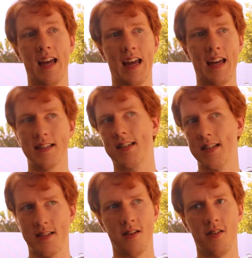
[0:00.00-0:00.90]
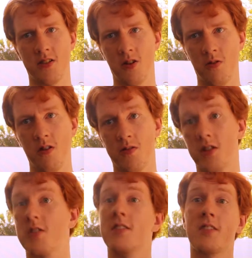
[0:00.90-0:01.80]
is considered its own
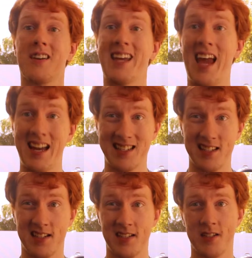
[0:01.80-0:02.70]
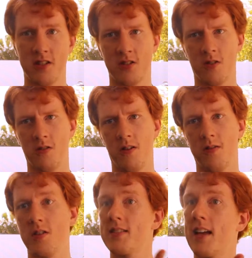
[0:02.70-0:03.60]
universe. Sonic X is considered its own
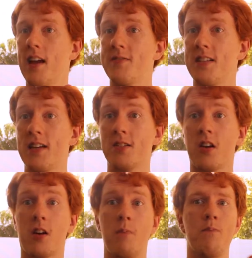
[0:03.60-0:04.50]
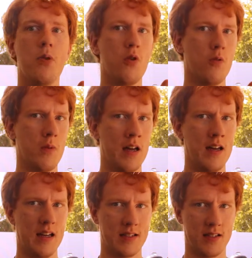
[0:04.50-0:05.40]
universe. Like I've said, Sonic Boom
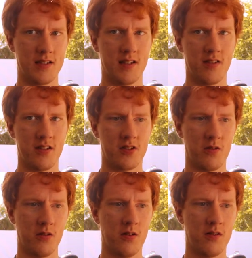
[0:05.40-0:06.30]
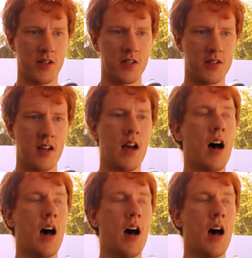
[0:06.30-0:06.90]
is considered its own universe.